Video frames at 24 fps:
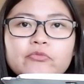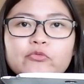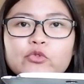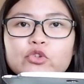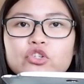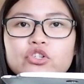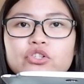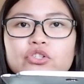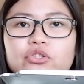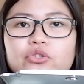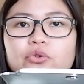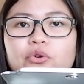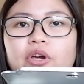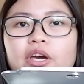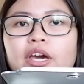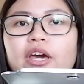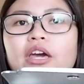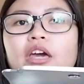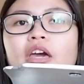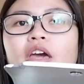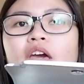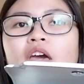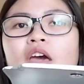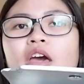which is
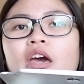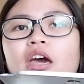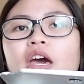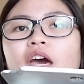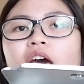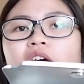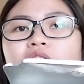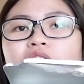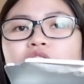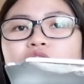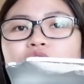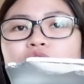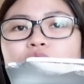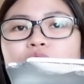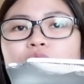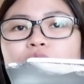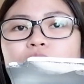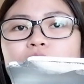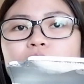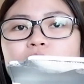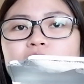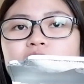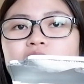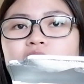okay. And there's
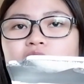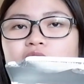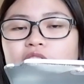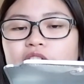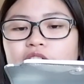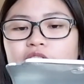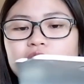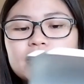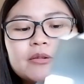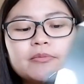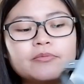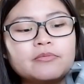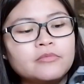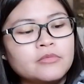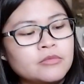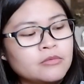1 here.